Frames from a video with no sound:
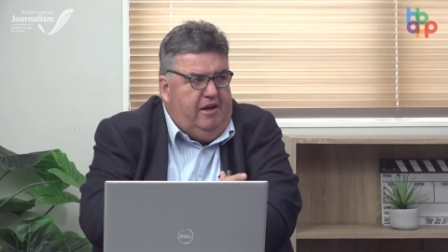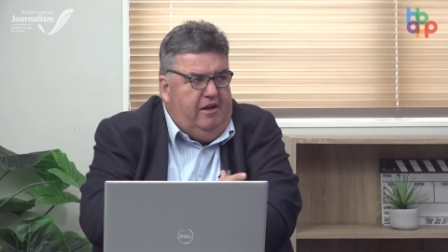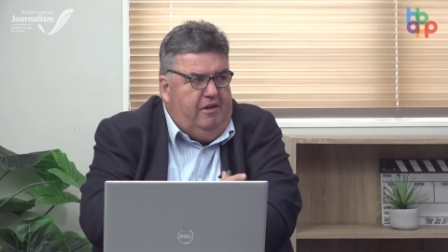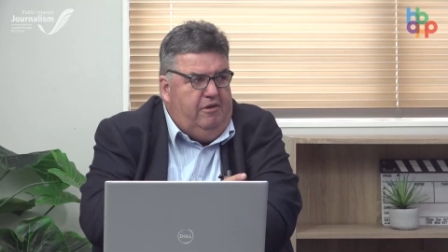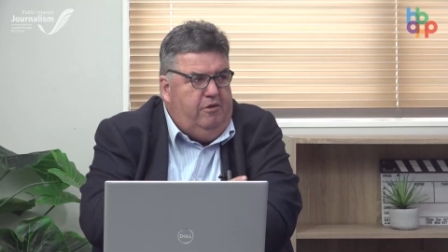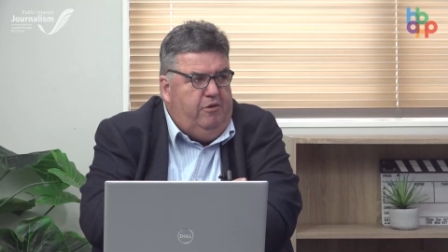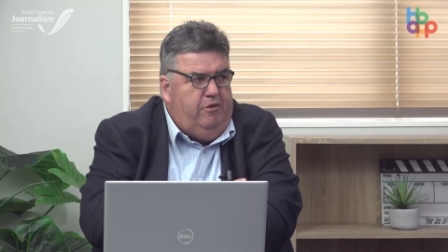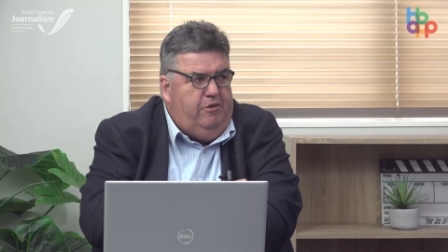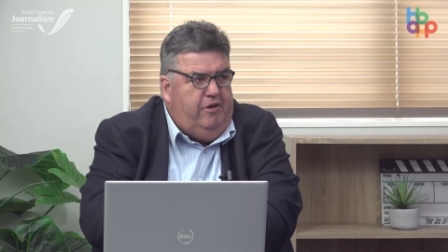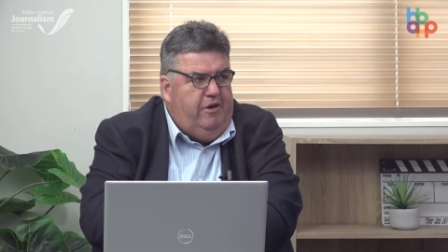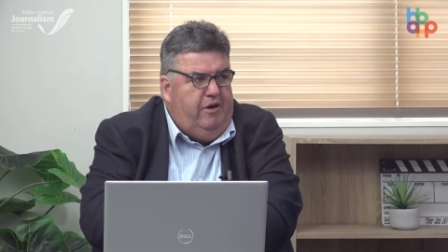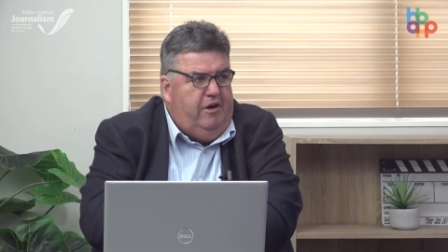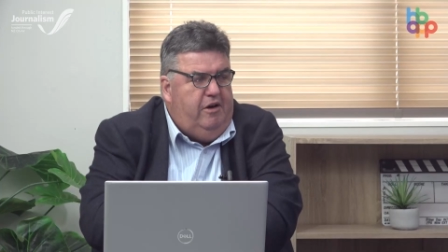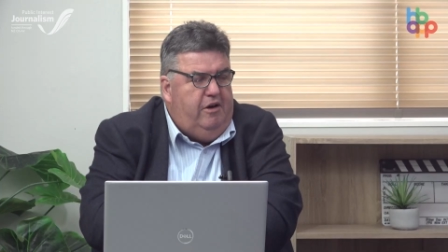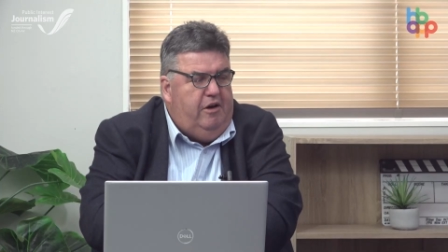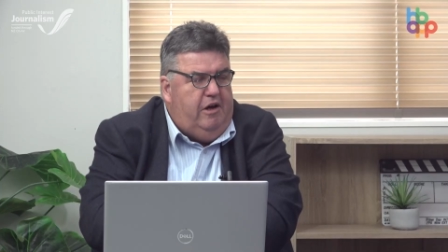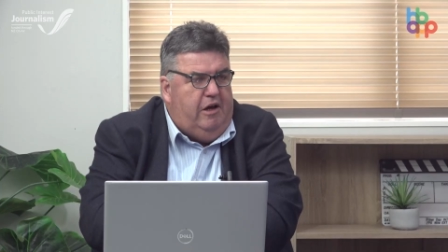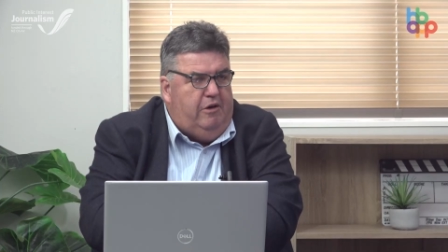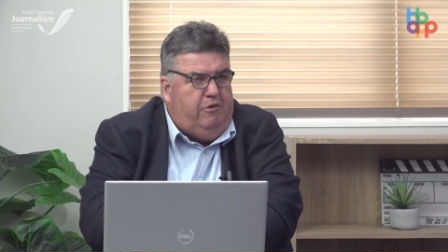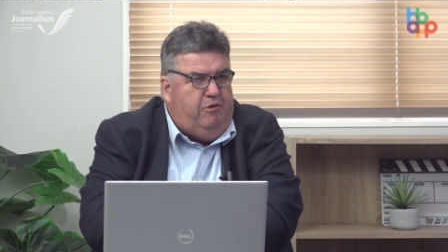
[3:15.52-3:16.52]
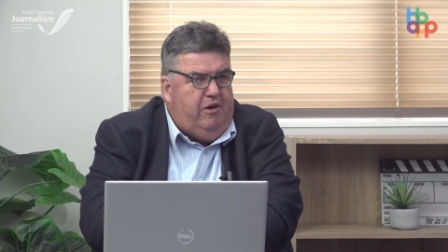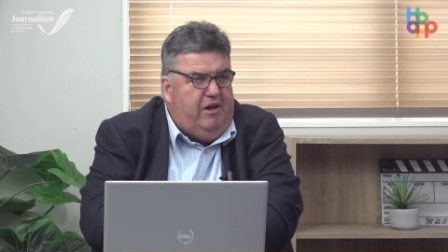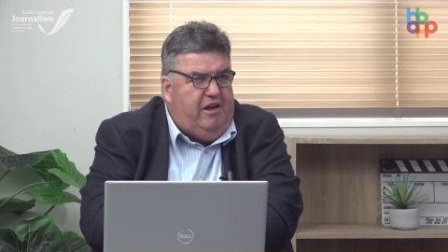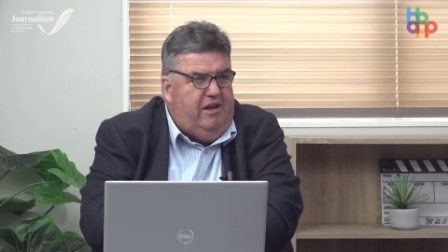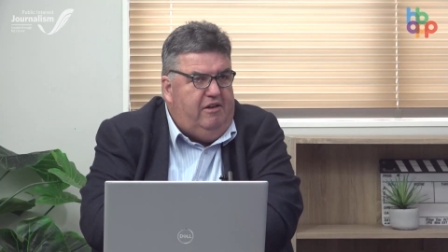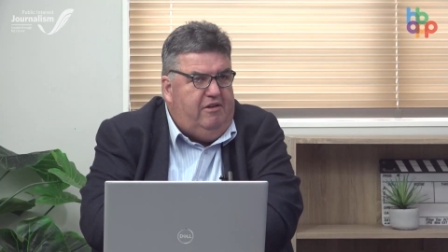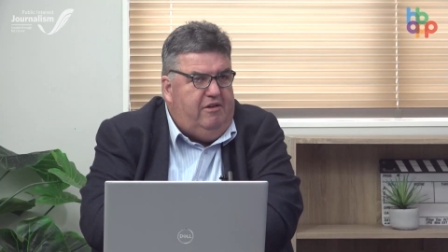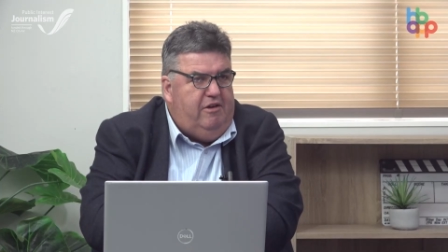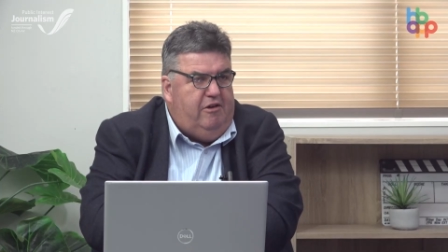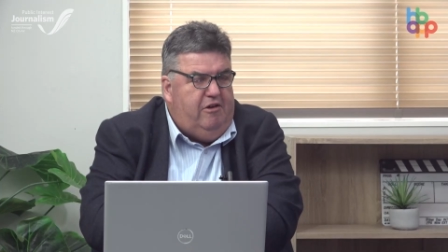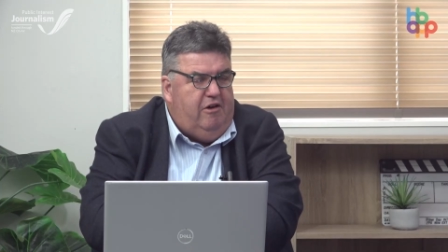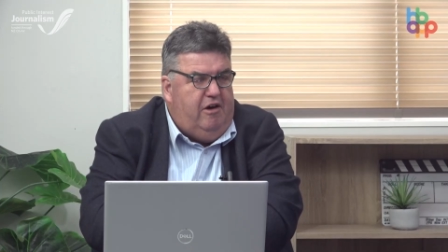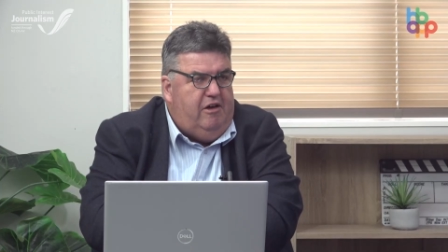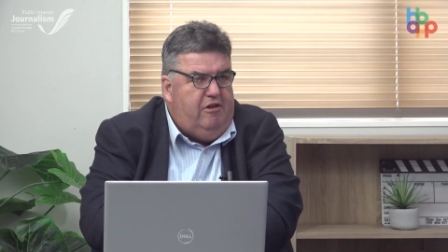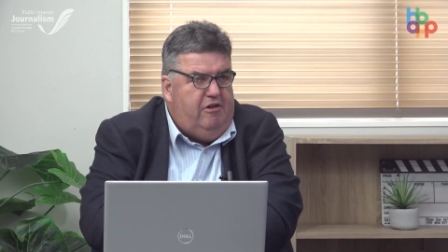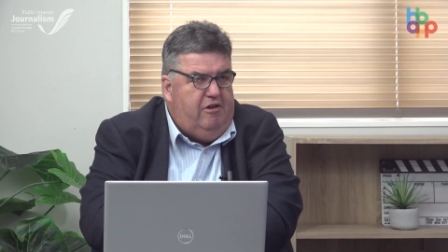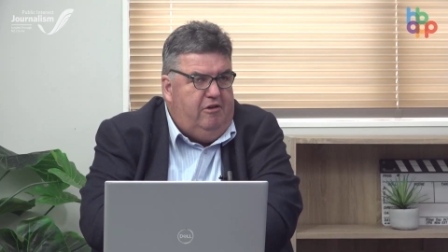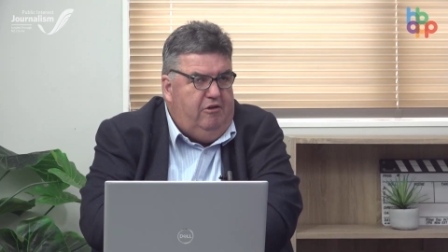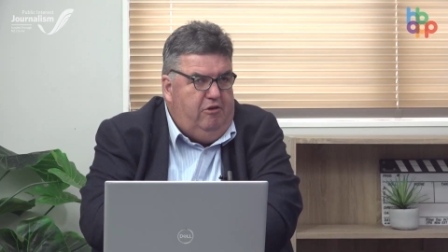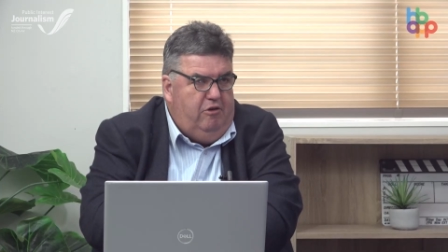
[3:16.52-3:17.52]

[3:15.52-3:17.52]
is also a tricky situation.